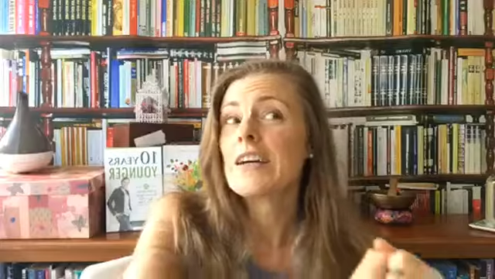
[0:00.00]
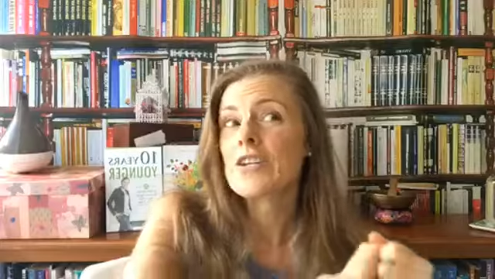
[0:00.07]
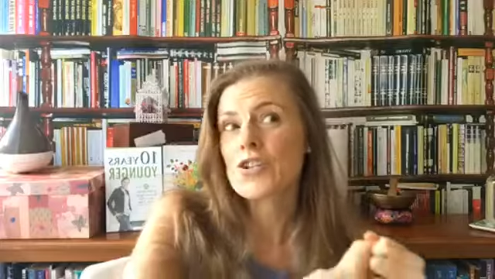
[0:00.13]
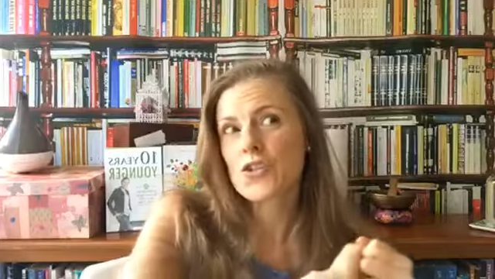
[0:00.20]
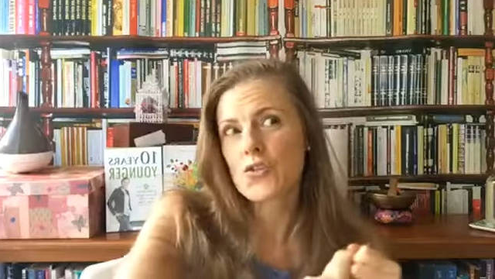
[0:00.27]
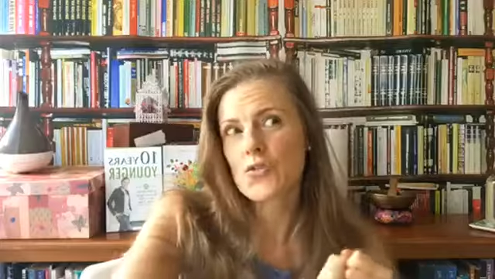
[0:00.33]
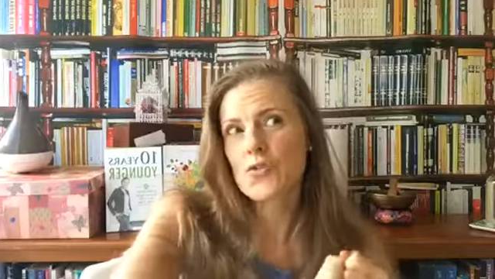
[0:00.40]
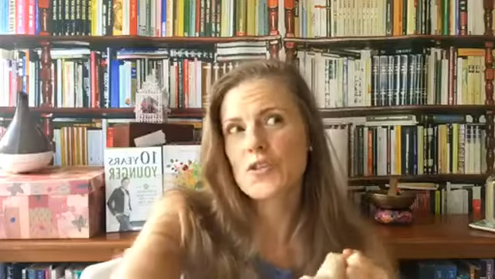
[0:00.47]

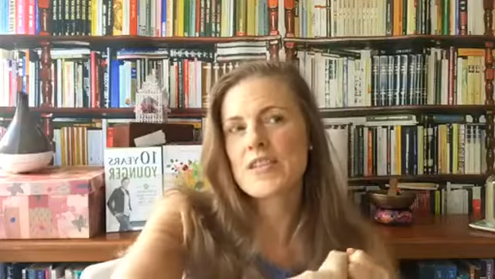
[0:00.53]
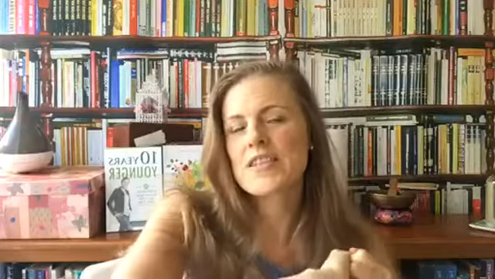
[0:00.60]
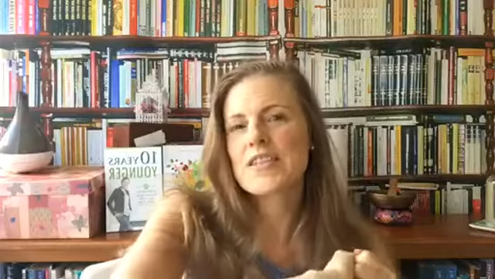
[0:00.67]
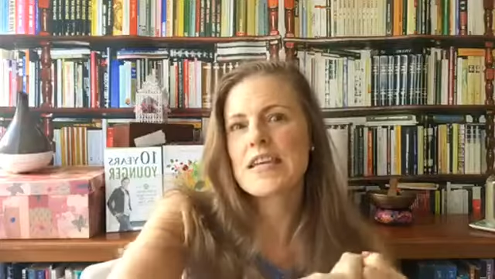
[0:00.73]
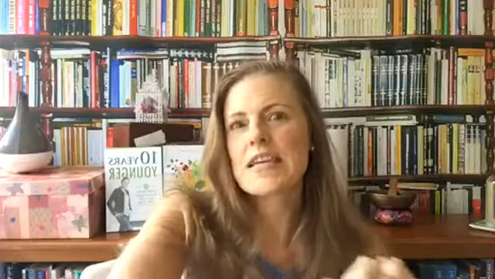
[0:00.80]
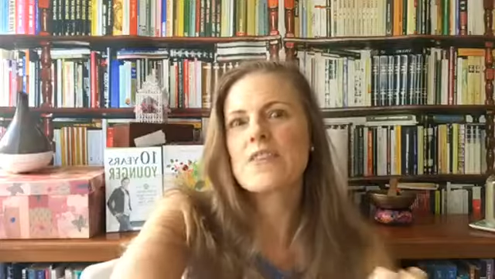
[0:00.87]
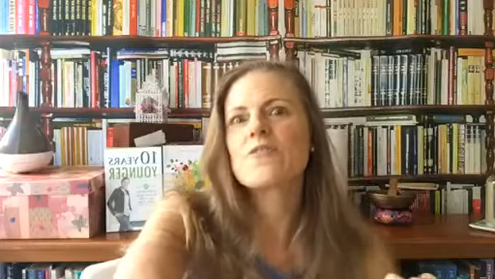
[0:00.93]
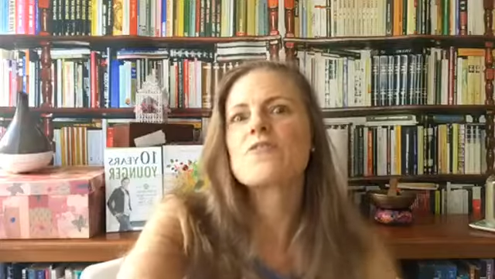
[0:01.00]
to
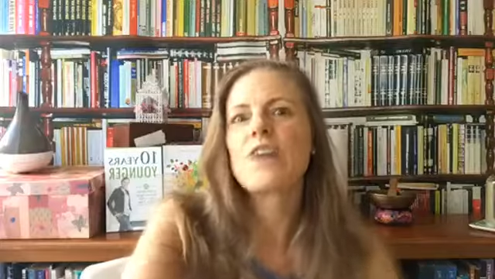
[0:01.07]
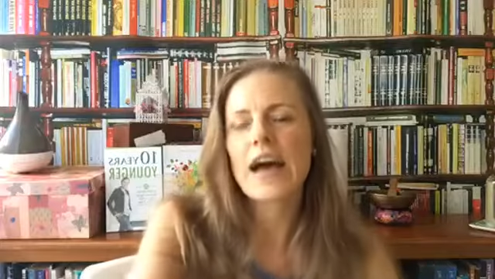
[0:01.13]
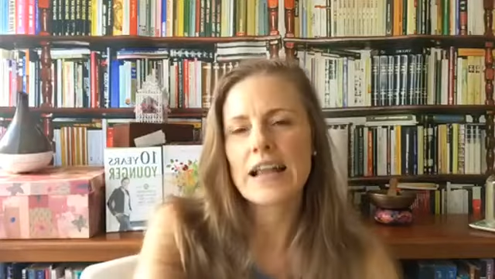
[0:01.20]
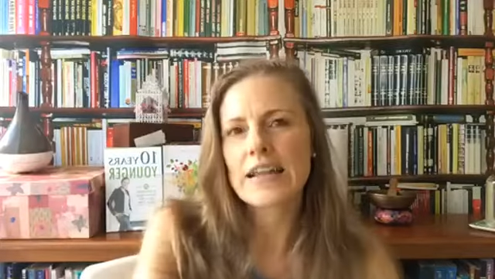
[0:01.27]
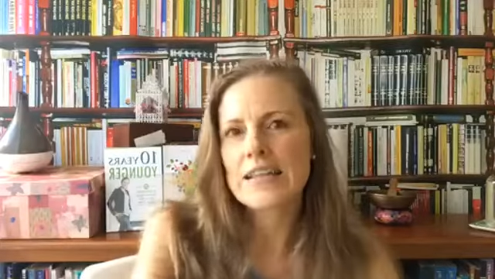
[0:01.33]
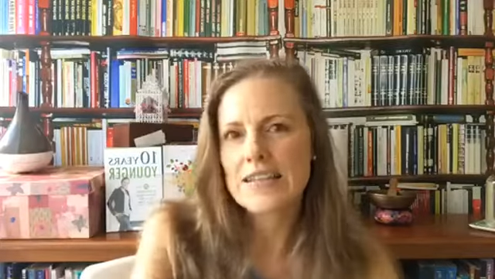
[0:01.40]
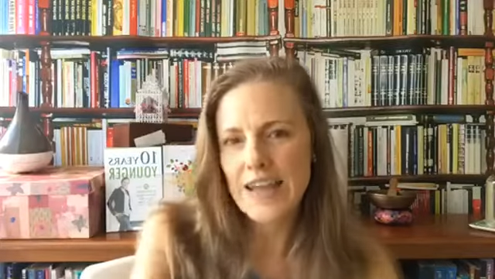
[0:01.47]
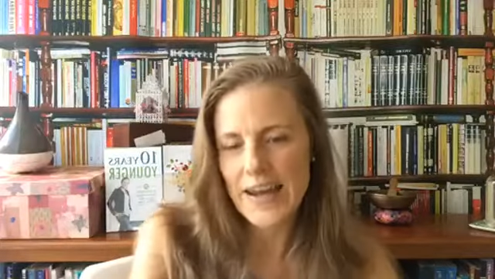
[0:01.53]
seek
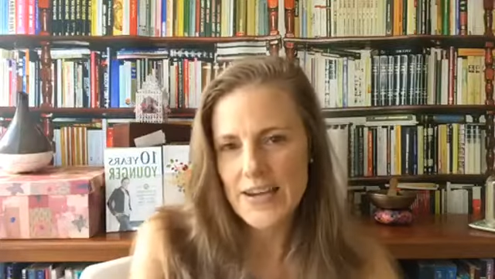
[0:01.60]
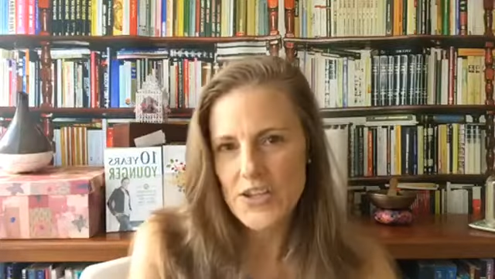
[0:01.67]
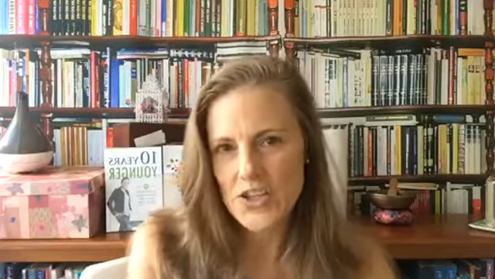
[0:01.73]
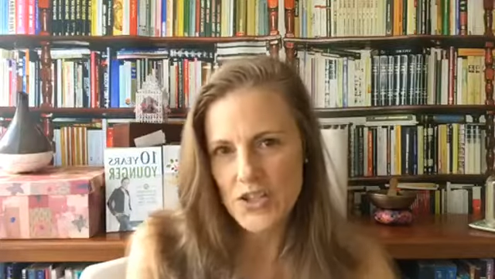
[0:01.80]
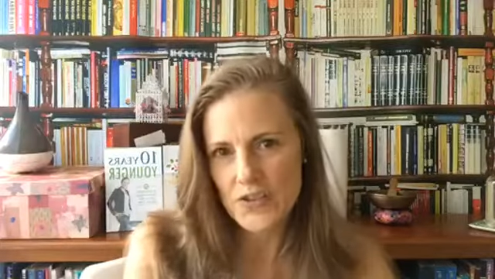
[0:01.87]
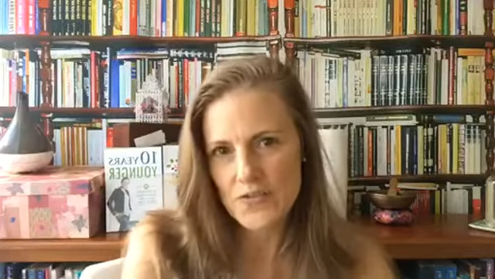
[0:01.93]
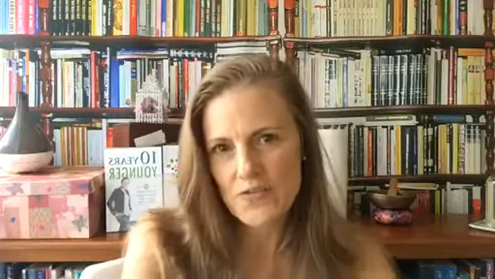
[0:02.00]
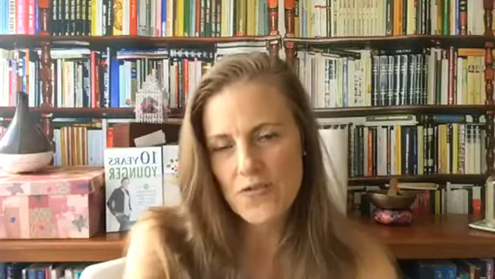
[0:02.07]

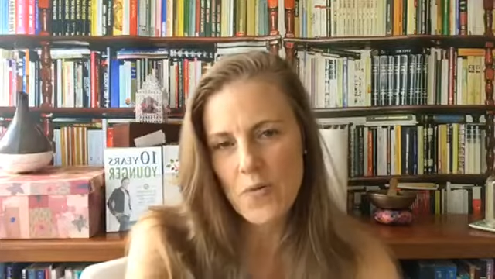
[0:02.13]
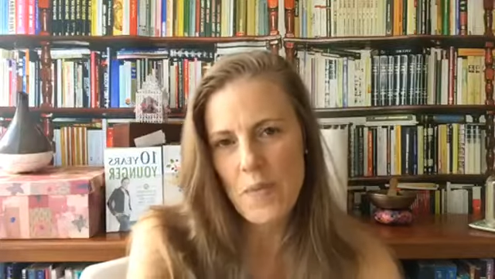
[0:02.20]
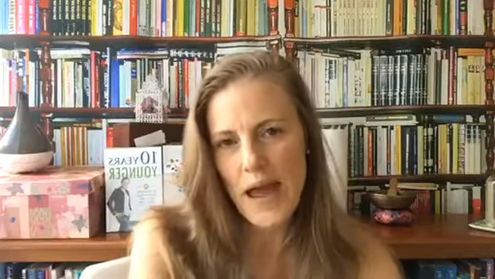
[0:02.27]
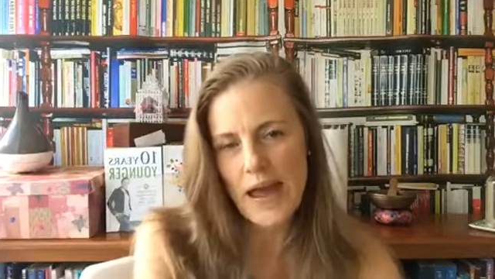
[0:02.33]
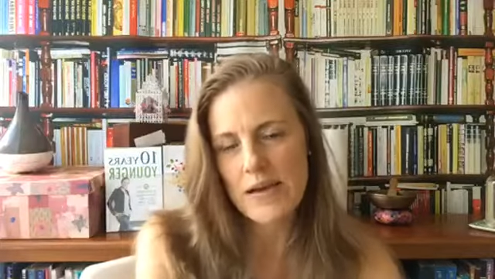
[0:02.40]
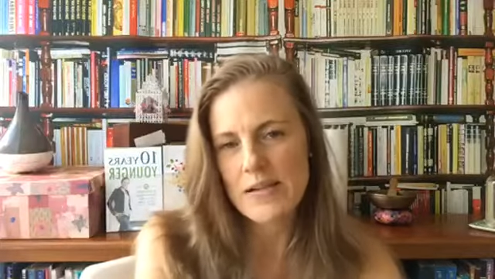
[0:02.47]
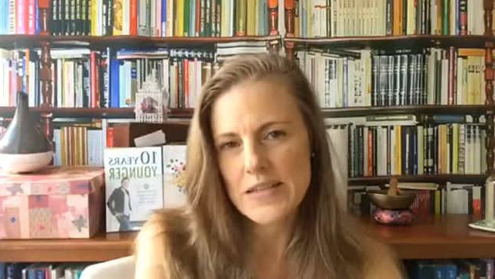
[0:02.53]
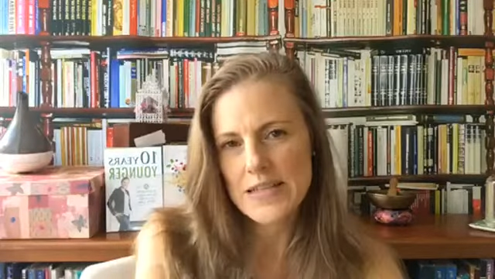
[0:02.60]
validation from
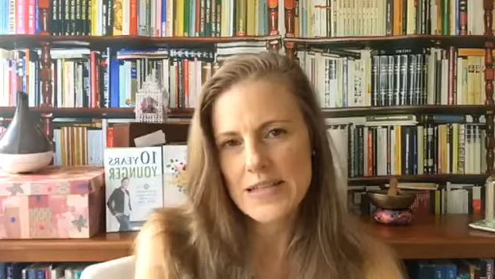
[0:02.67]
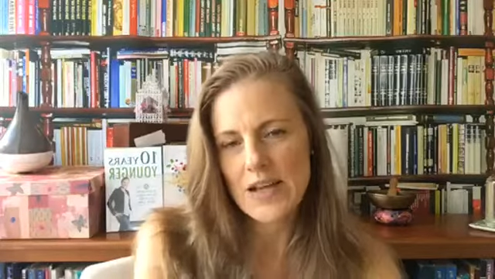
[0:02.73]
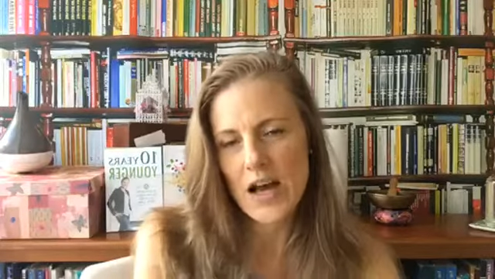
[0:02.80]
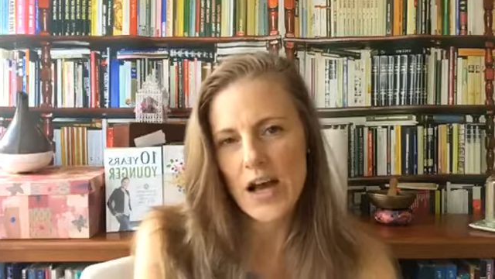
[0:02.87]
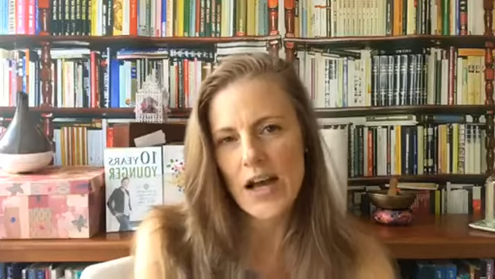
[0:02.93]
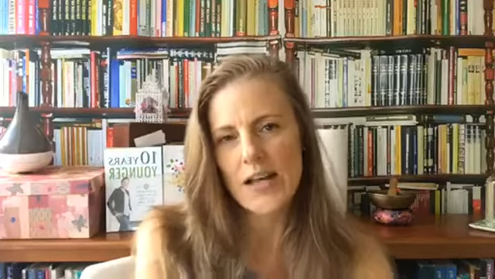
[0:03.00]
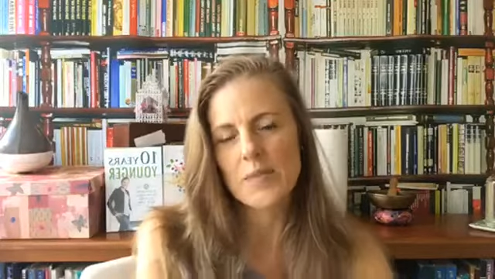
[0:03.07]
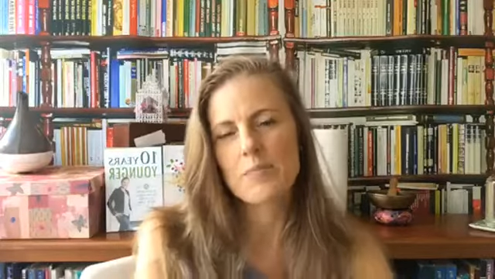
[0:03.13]

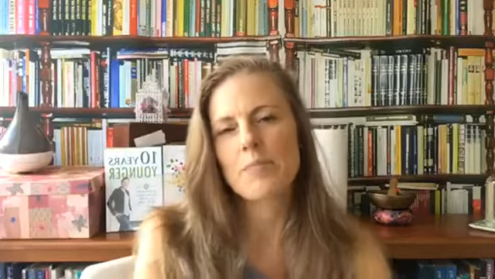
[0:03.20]
outside.